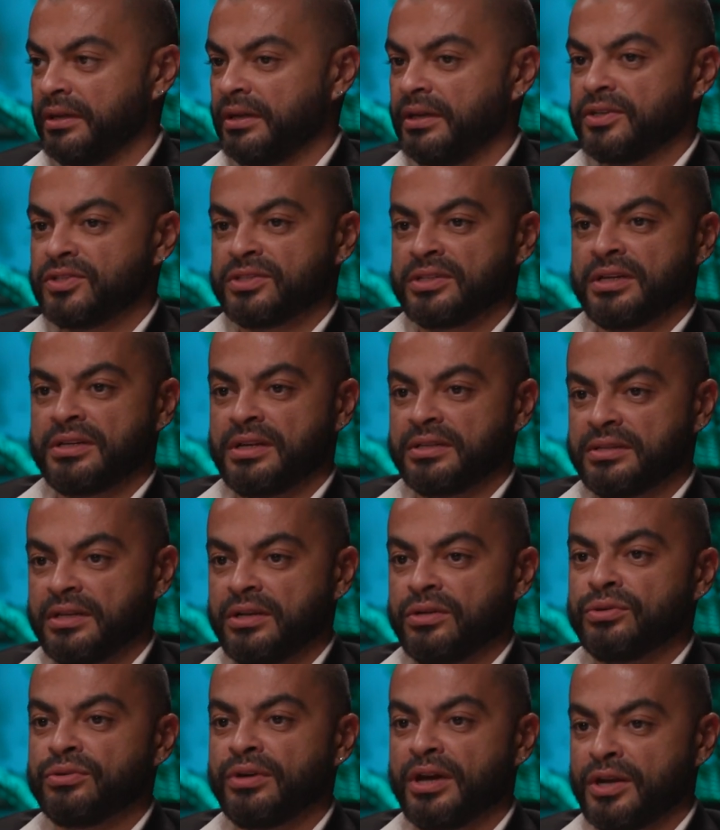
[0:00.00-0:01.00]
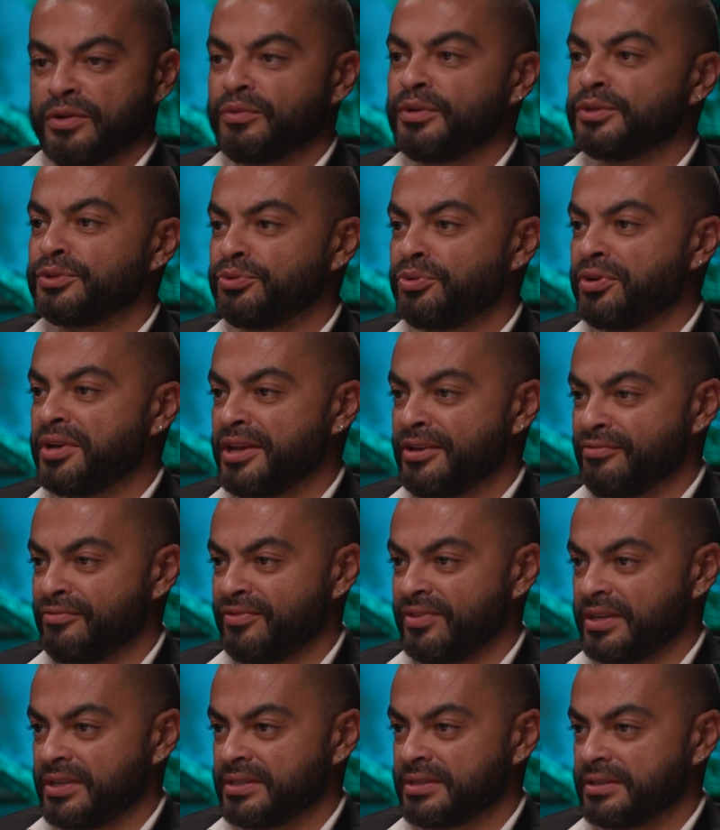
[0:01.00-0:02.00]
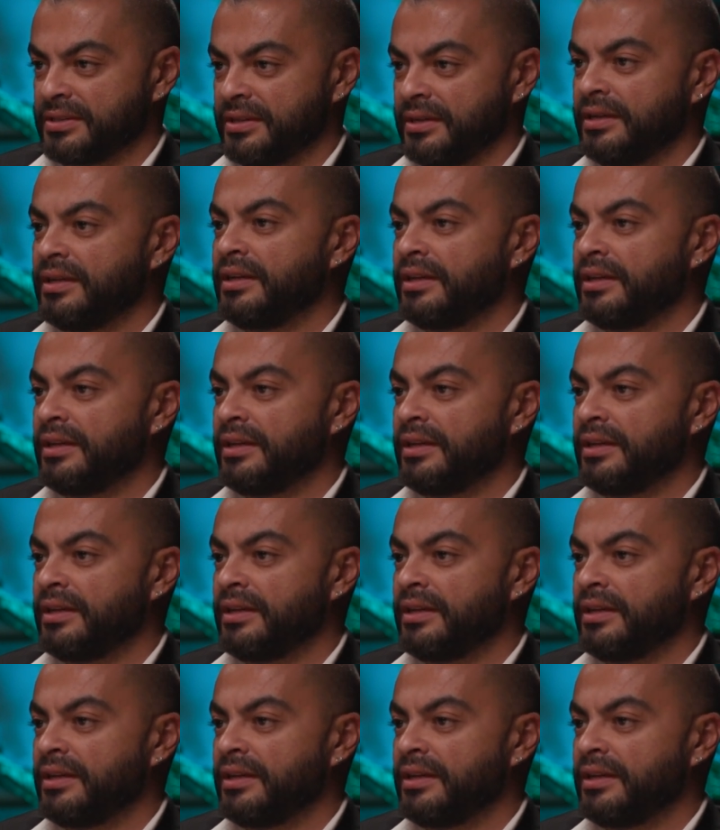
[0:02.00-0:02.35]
he's going to tell you, I want to reinvest.